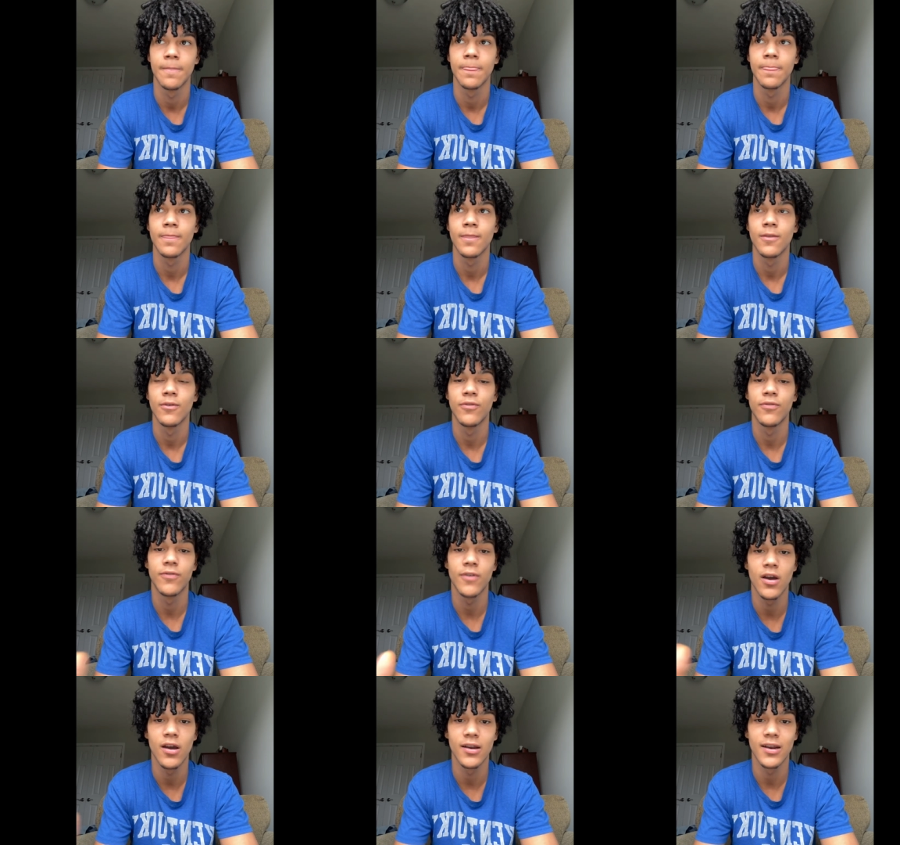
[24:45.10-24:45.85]

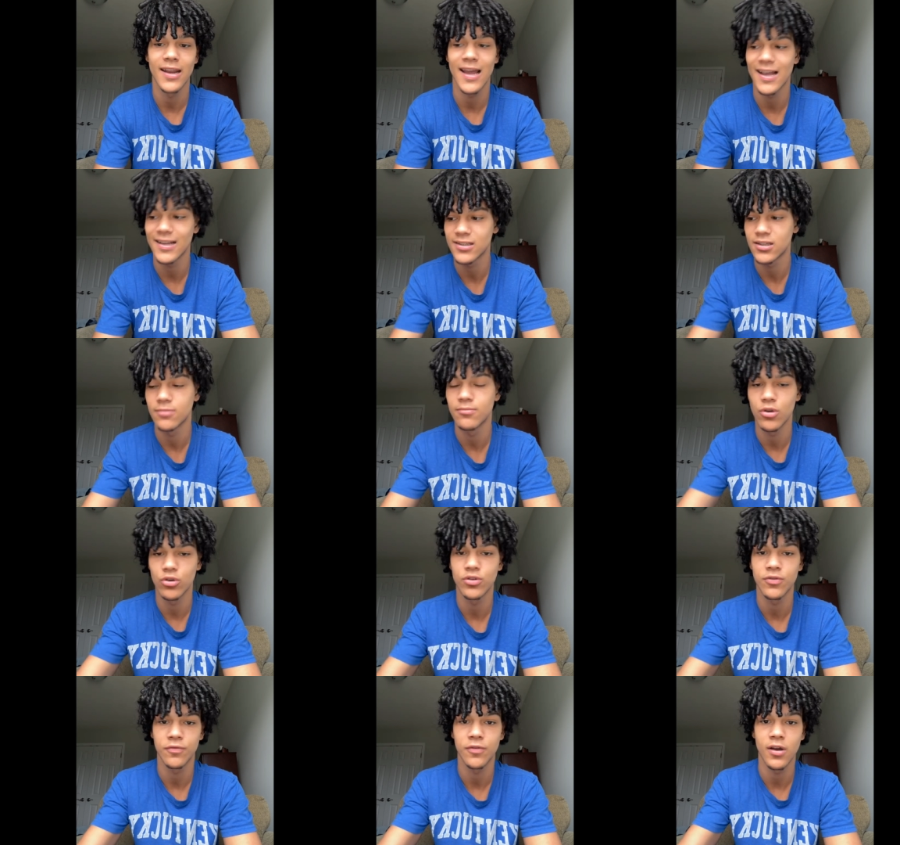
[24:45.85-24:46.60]
fun. That's the
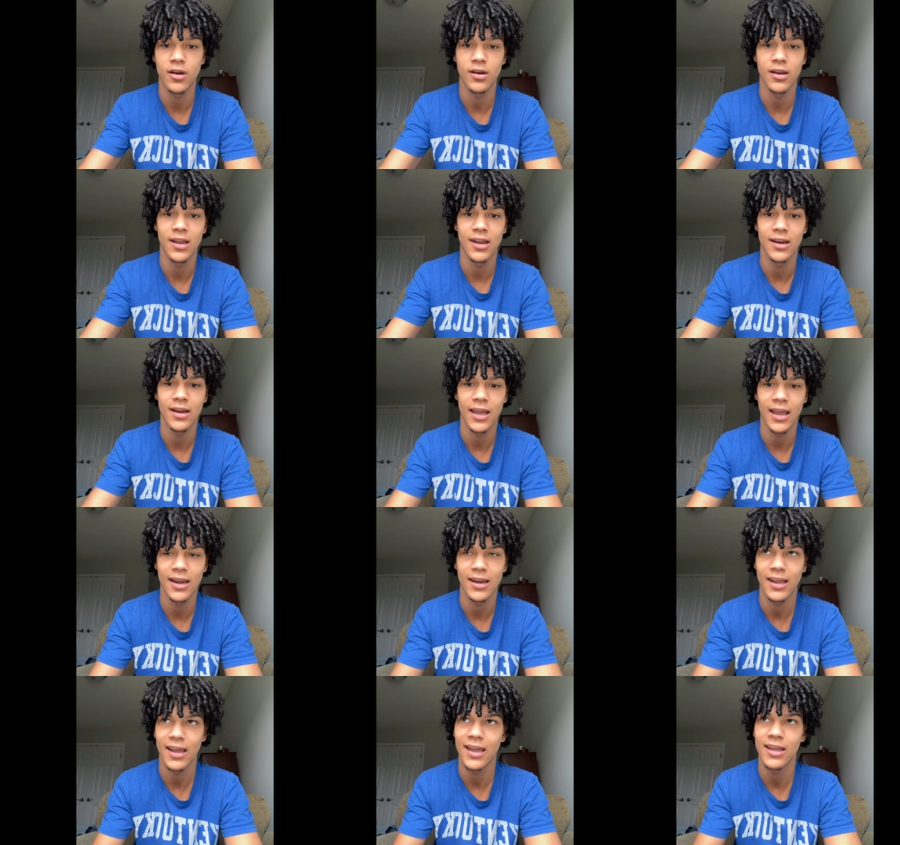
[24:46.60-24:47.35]
most fun and
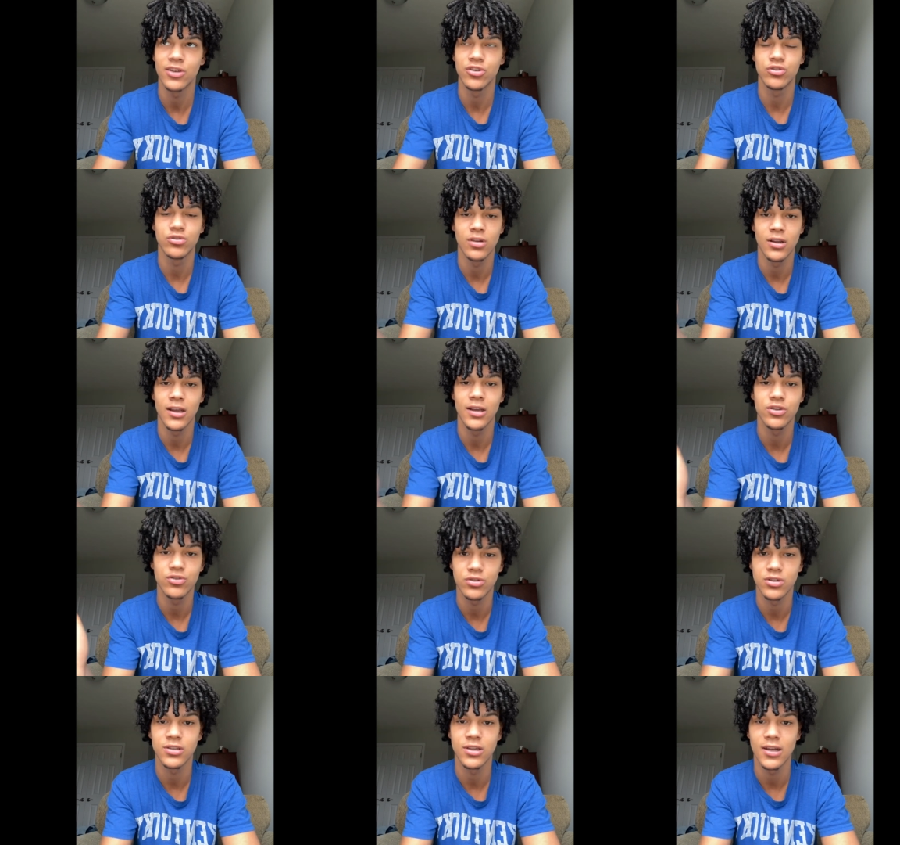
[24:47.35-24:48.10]

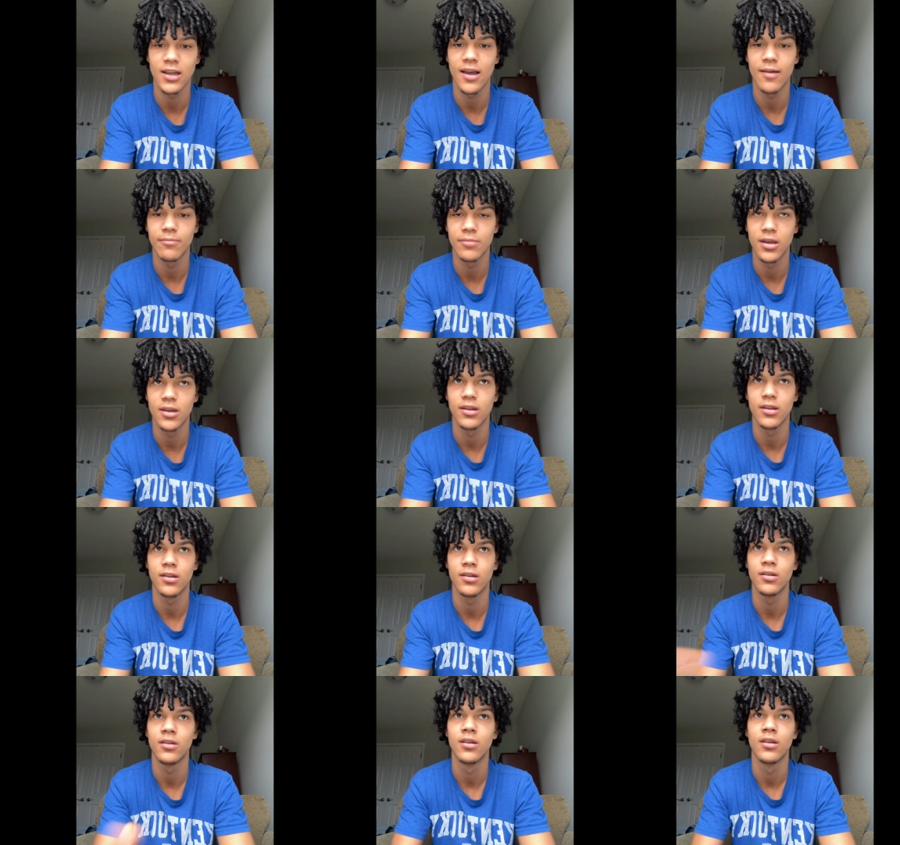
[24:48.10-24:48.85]
interested I've been
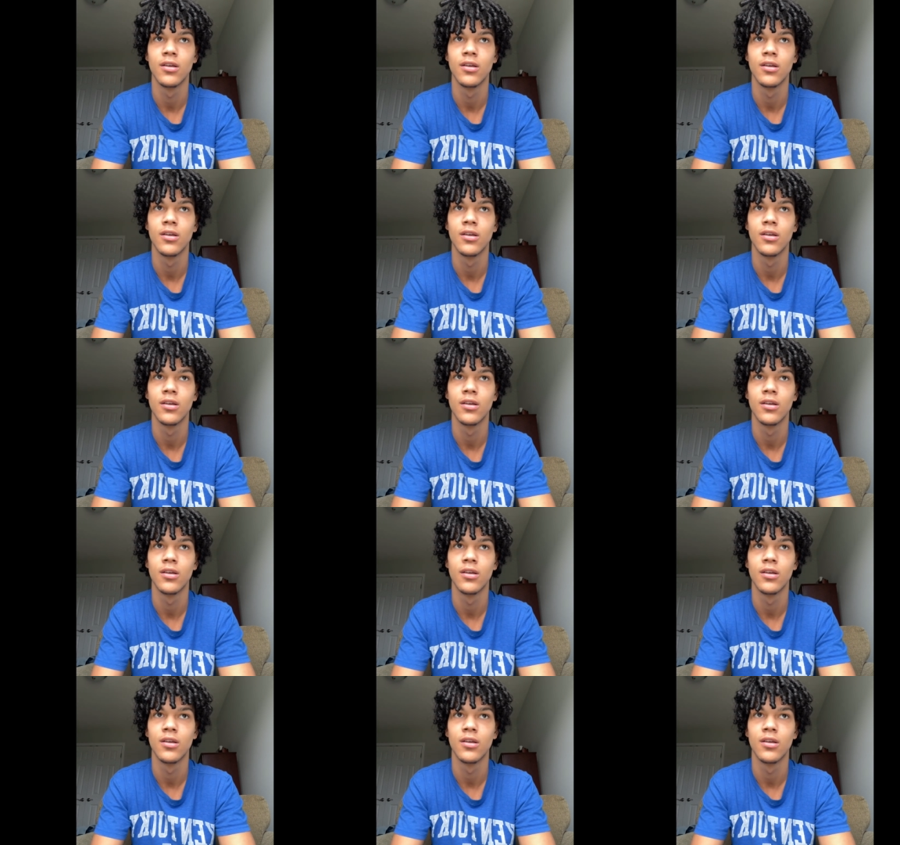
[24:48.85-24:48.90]
in.